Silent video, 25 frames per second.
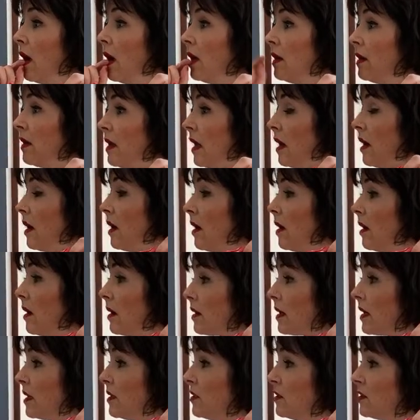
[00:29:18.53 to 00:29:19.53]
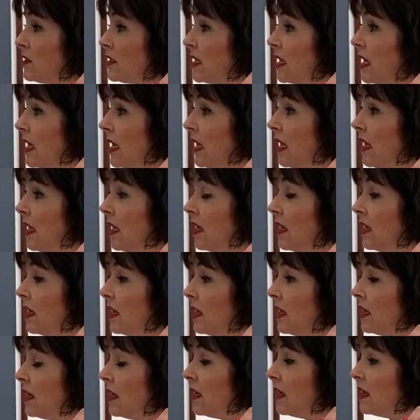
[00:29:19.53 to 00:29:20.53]
Look, can you see?
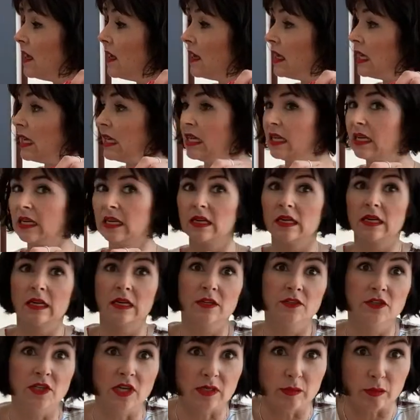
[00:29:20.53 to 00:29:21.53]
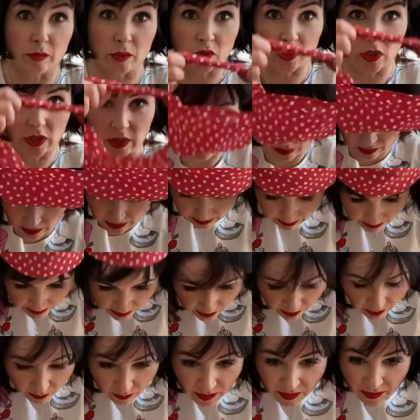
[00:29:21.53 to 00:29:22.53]
Jasmine's trying to put
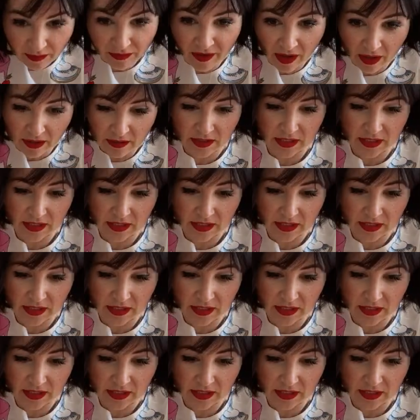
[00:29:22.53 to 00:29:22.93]
lipstick on with a felt